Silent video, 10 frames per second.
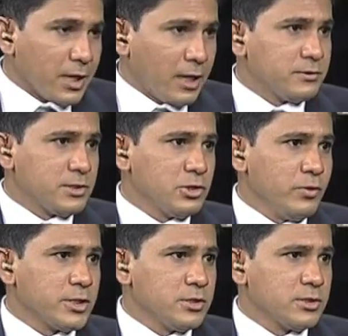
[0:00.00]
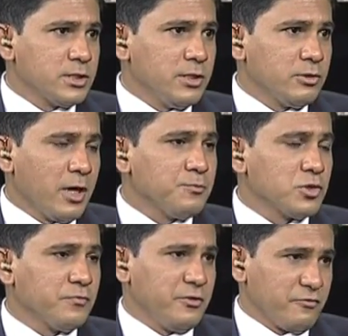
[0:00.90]
current situations in
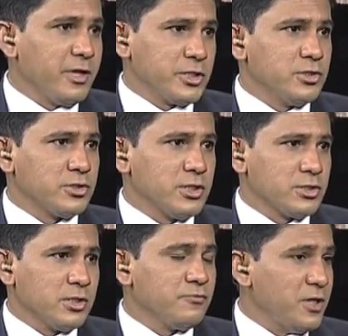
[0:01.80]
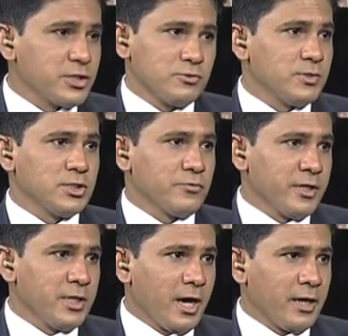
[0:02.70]
terms of inflation is inflation is
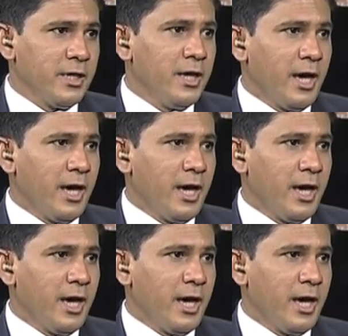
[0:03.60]
very high,